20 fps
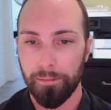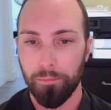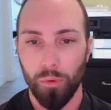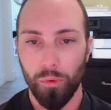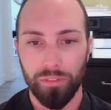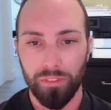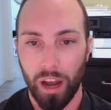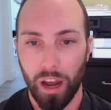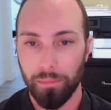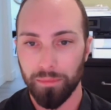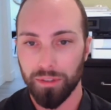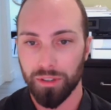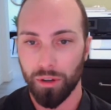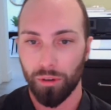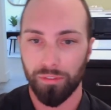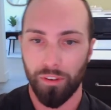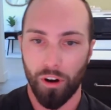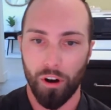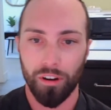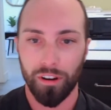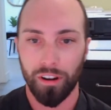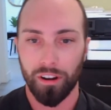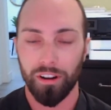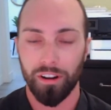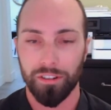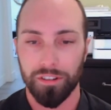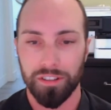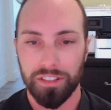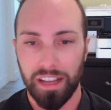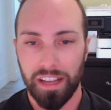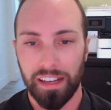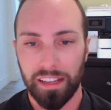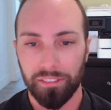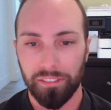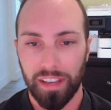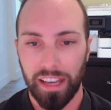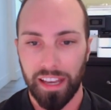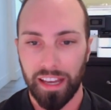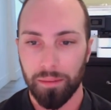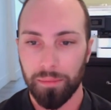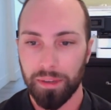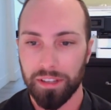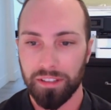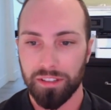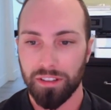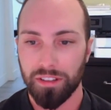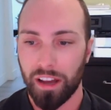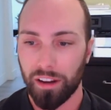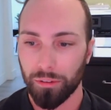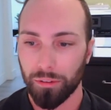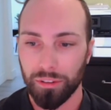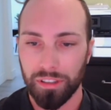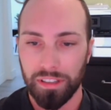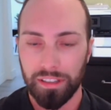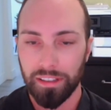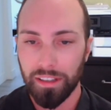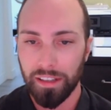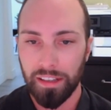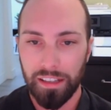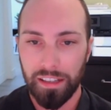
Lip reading: we've come so far in our understanding of cannabis, not only,